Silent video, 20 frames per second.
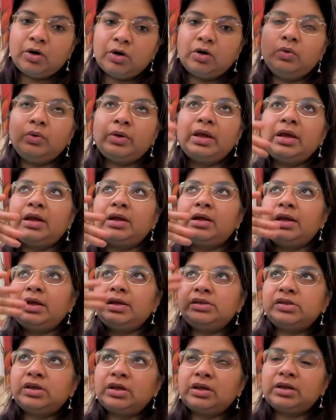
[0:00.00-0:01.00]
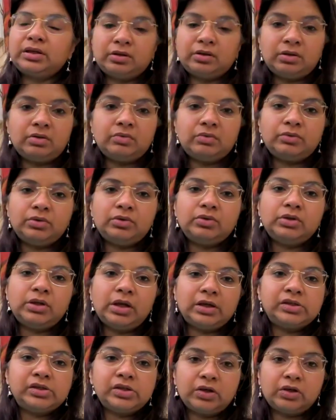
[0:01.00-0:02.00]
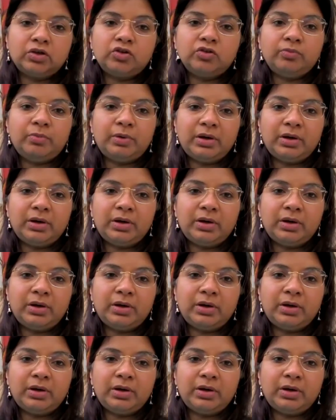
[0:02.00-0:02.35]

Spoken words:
I'm not looking at executive,